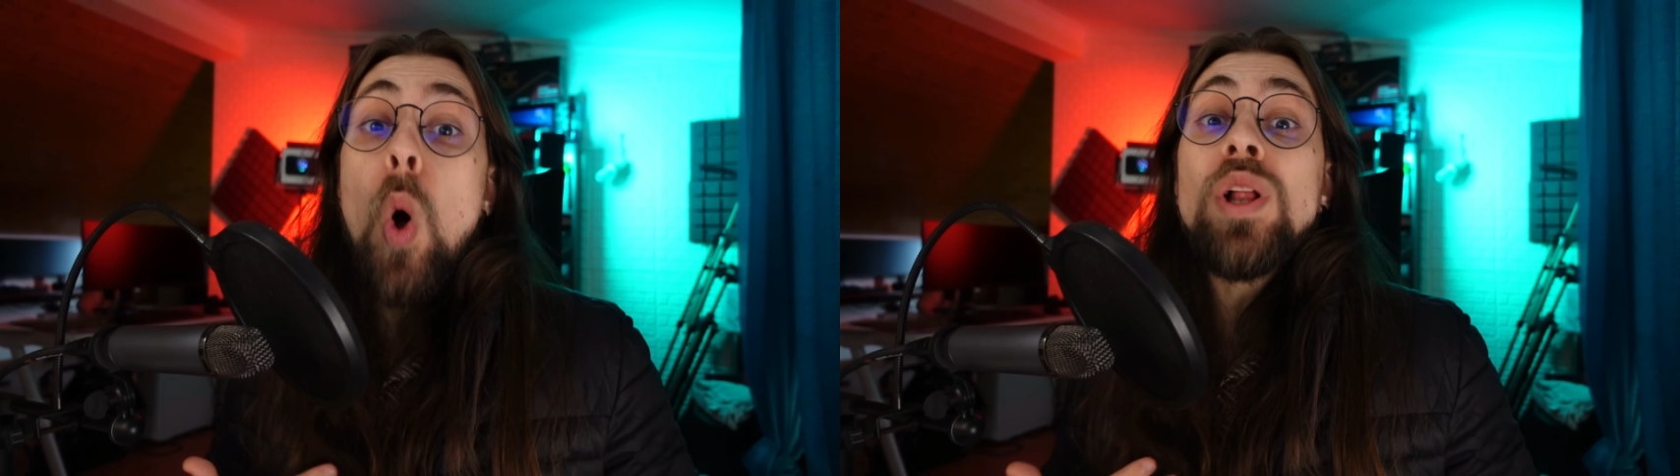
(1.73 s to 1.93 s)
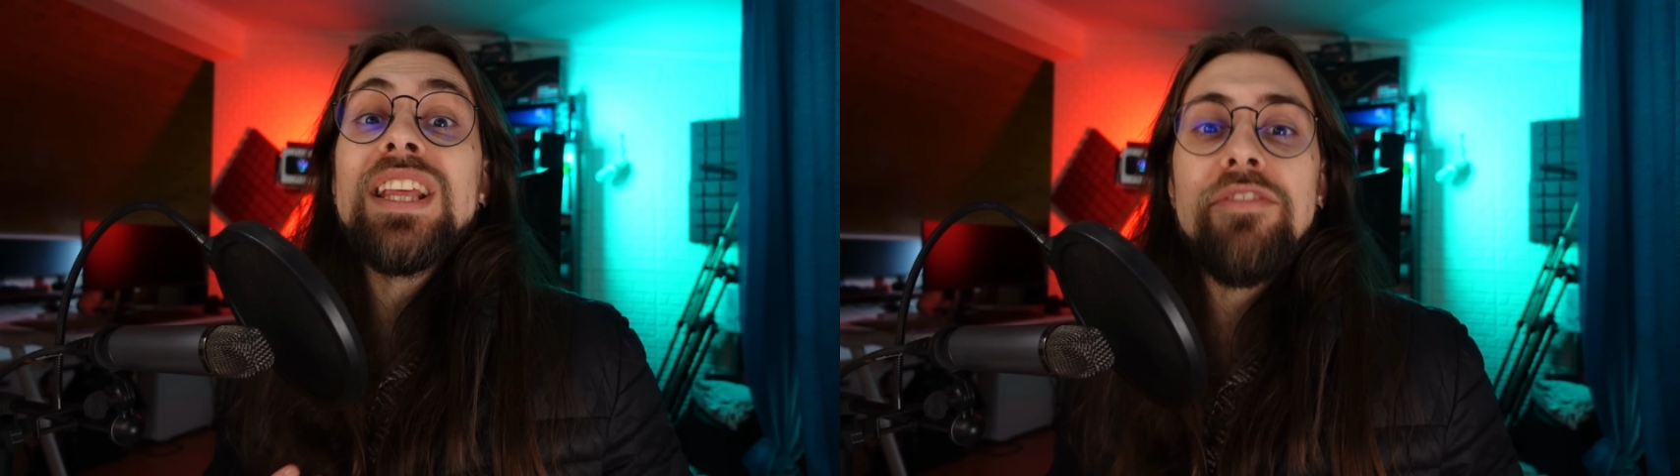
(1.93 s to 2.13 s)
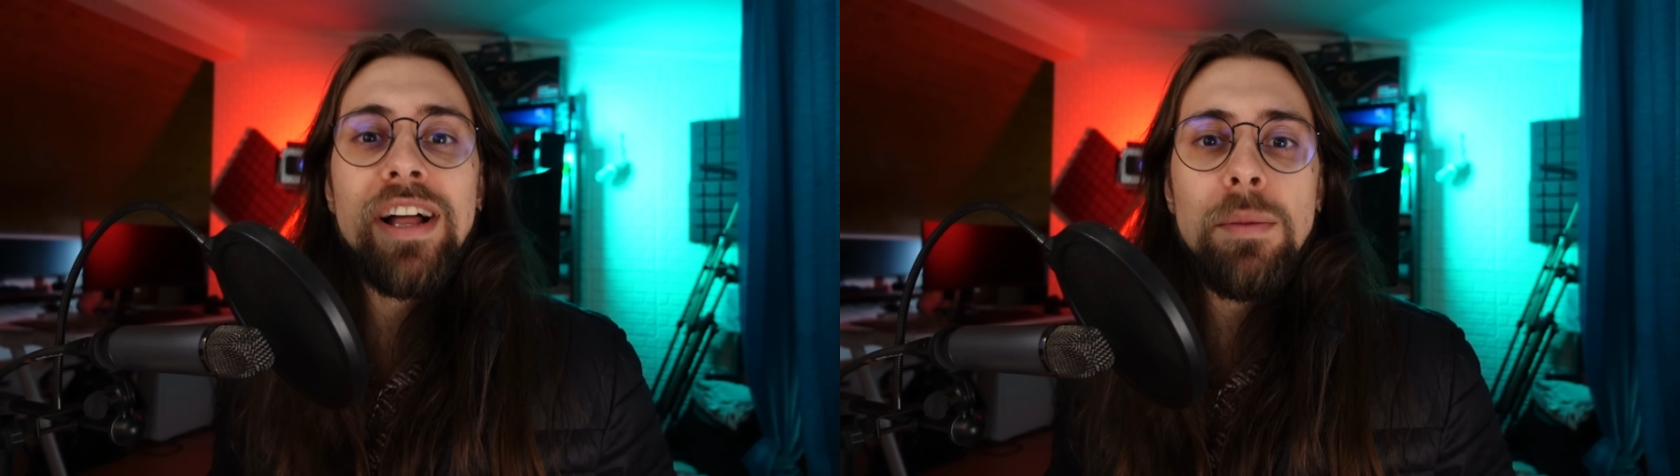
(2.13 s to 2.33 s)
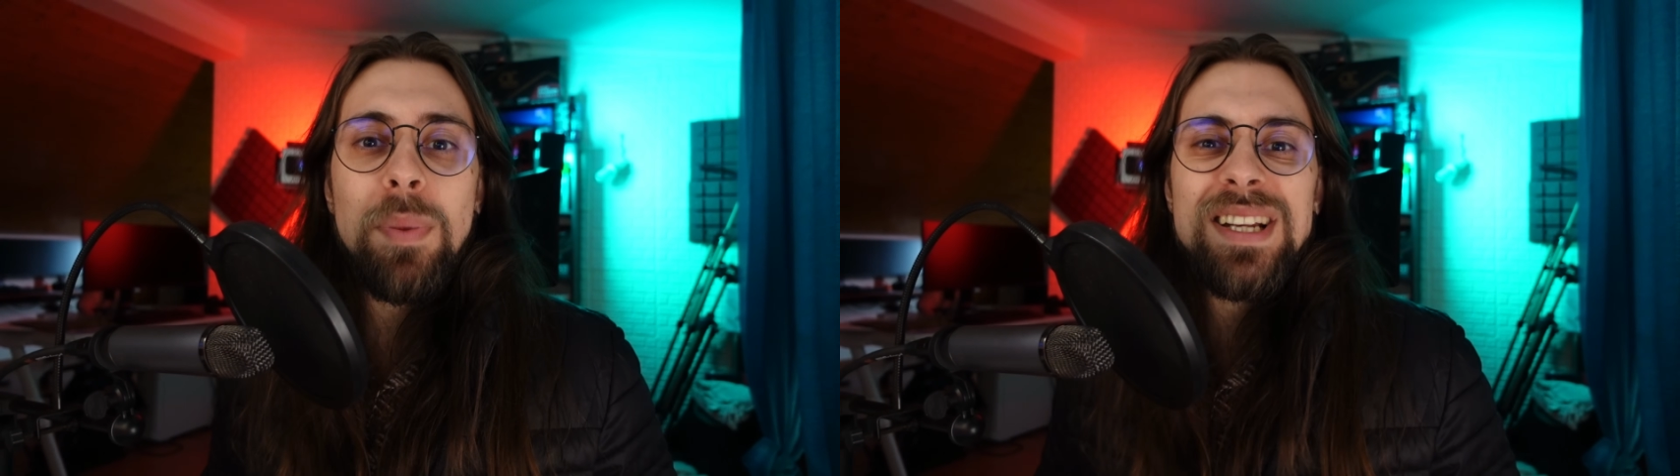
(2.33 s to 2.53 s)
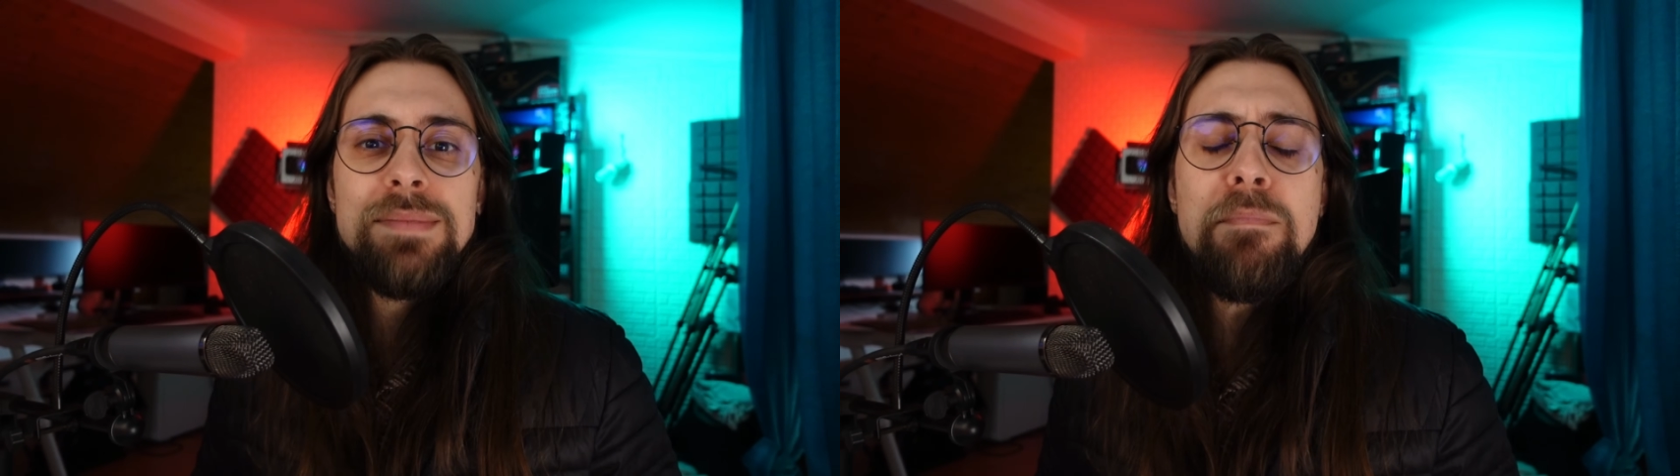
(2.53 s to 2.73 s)
all
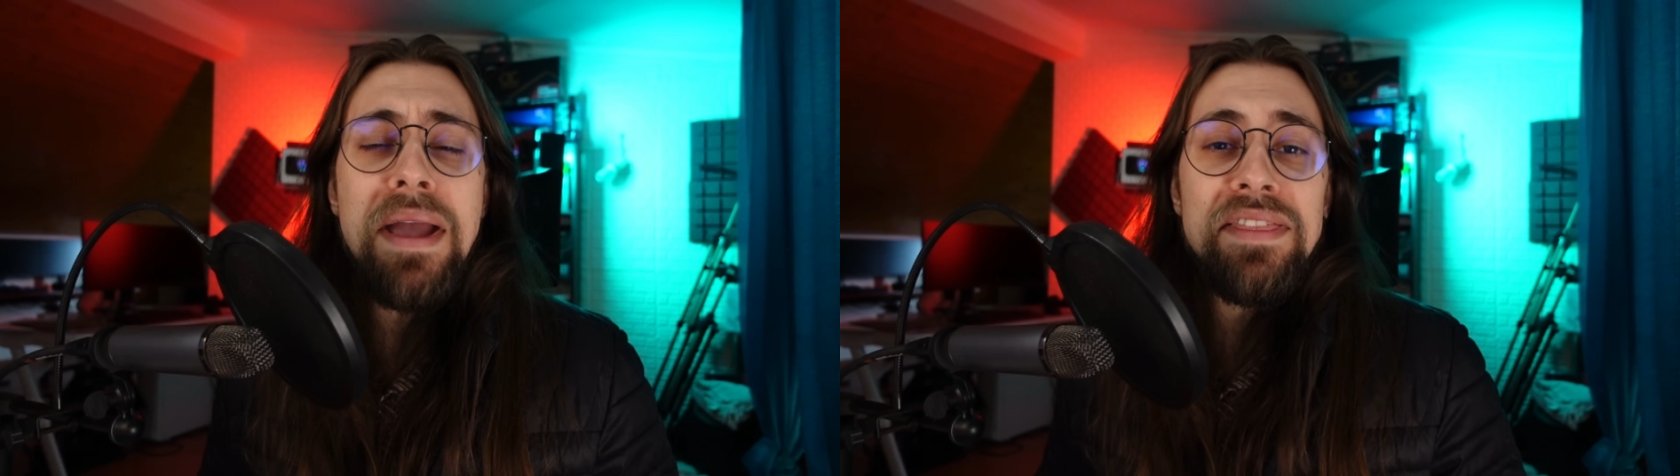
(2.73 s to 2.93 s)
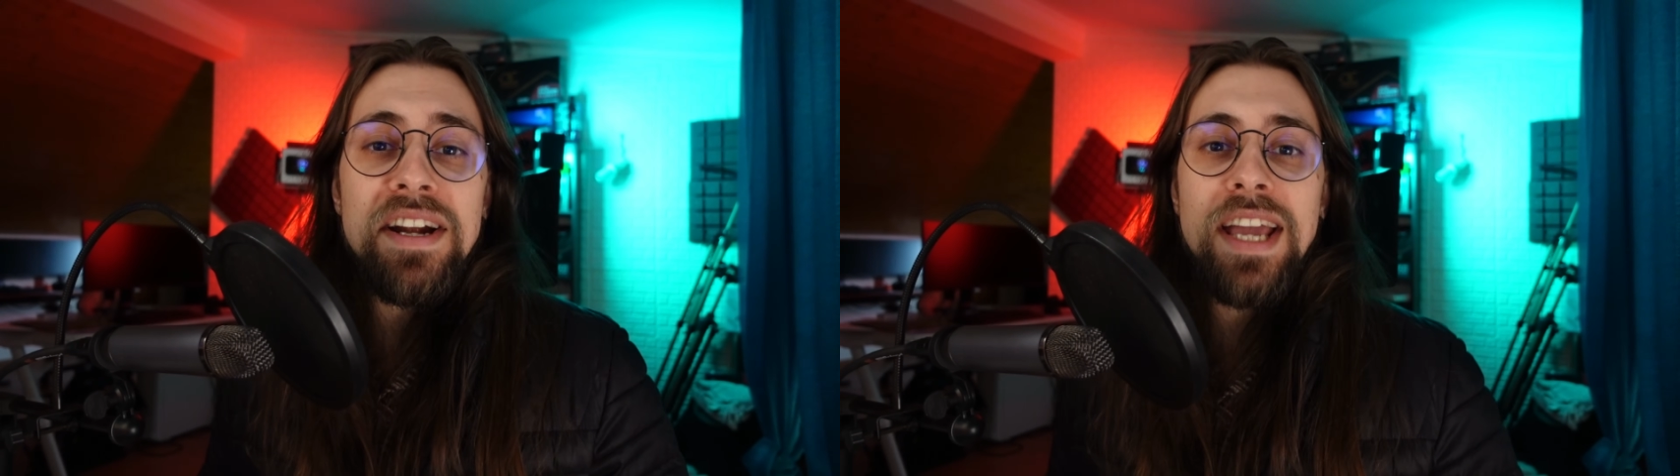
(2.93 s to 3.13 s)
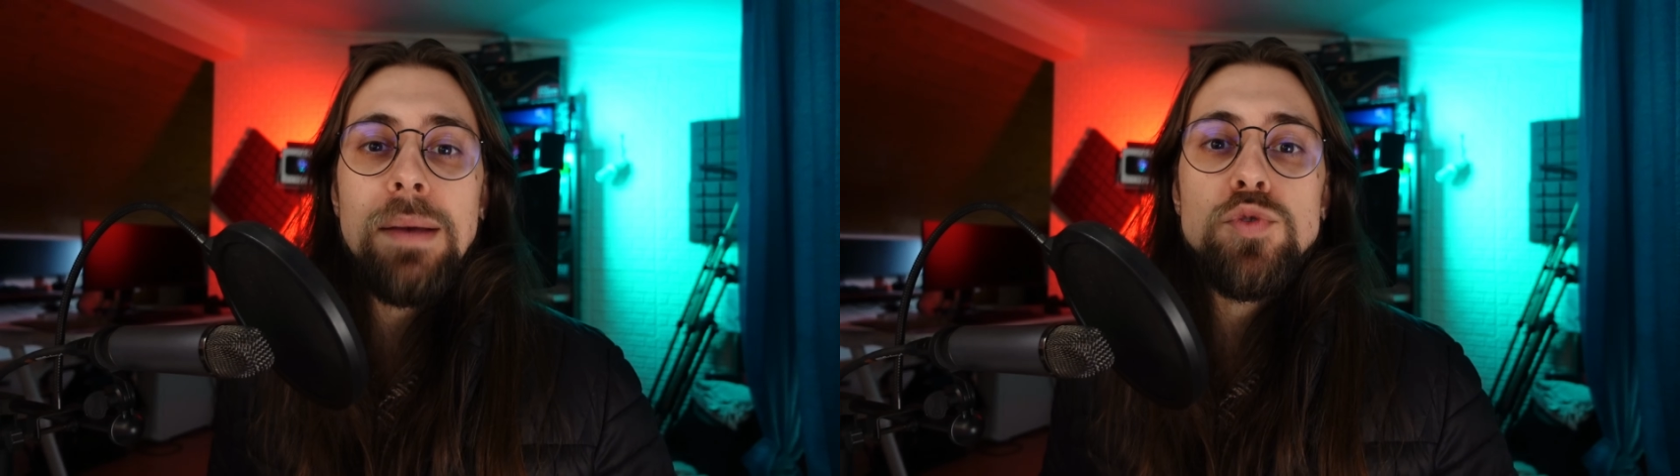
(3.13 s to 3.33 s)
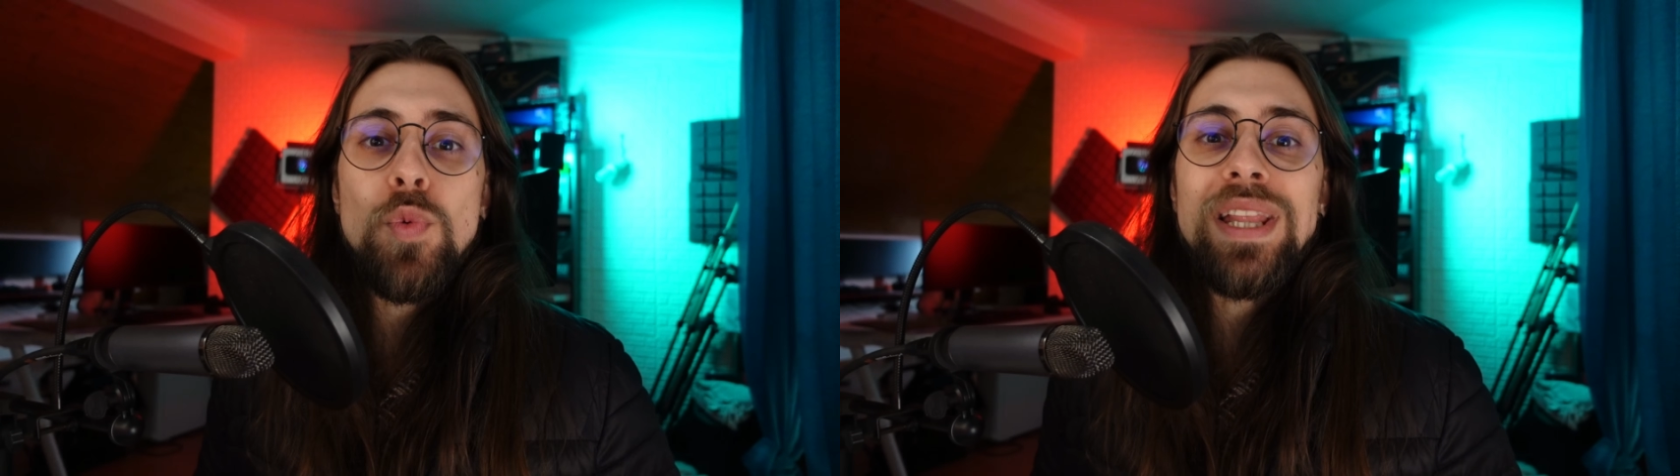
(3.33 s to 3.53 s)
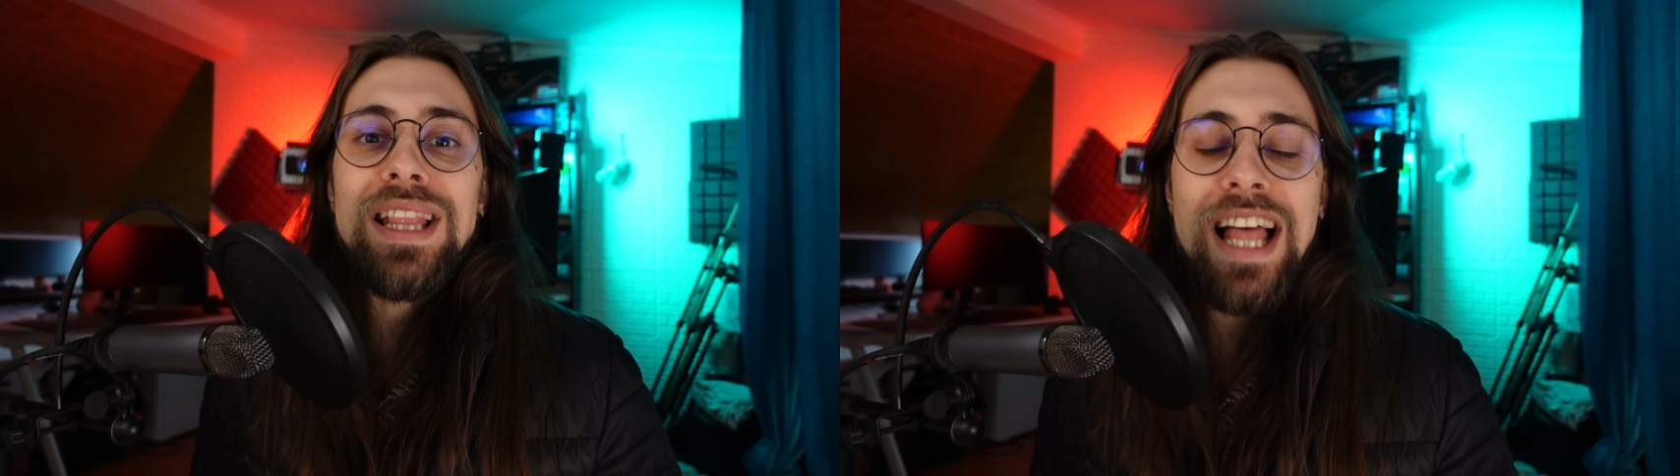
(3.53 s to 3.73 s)
developers made their games
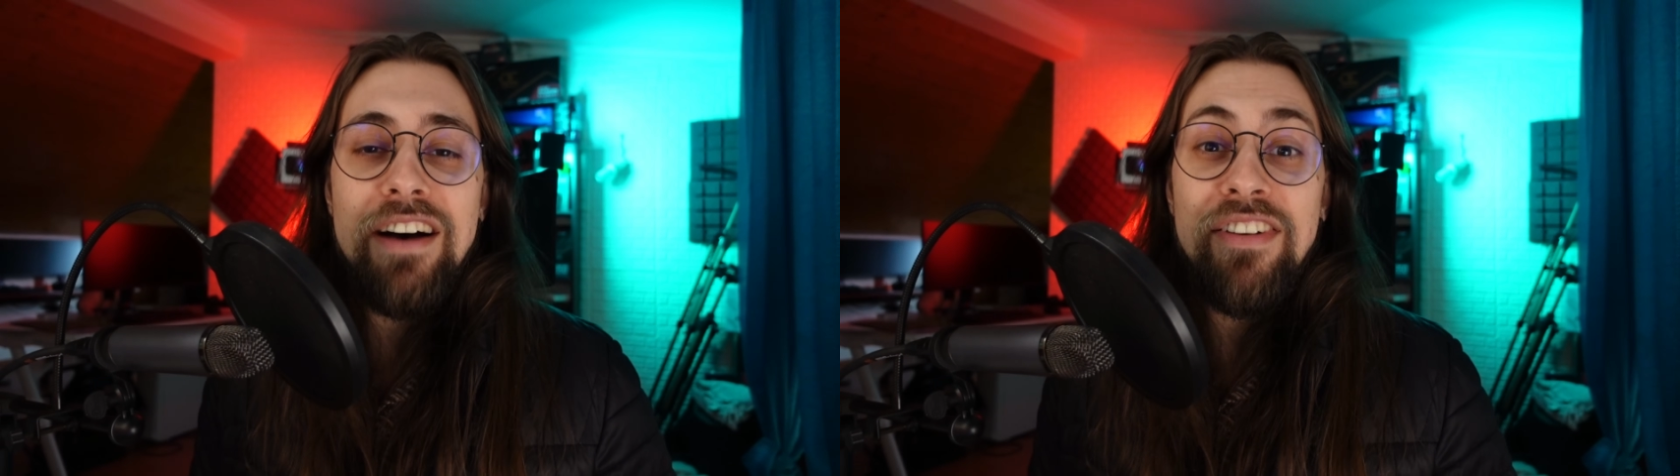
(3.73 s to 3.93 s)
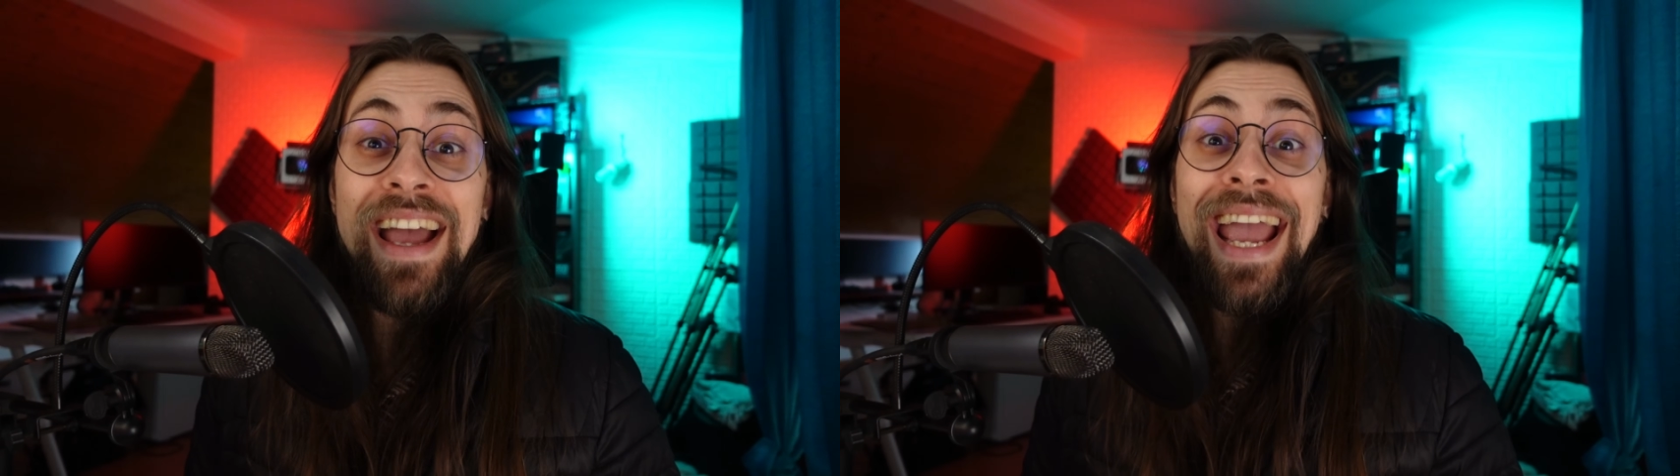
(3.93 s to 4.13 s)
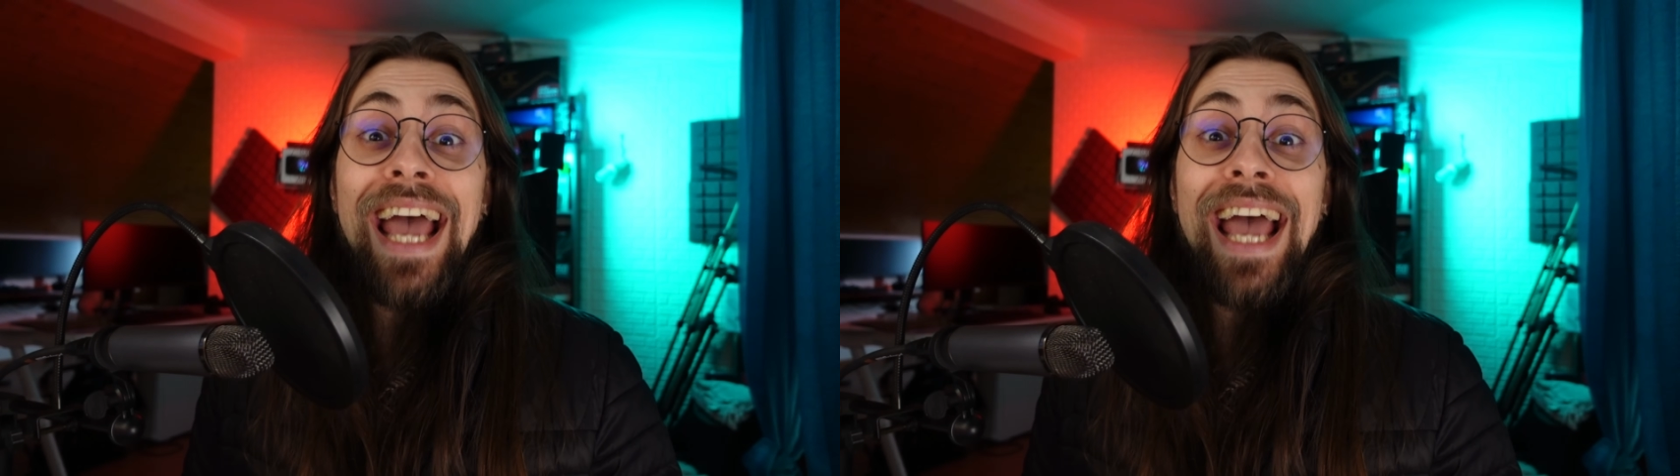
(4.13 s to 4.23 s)
with love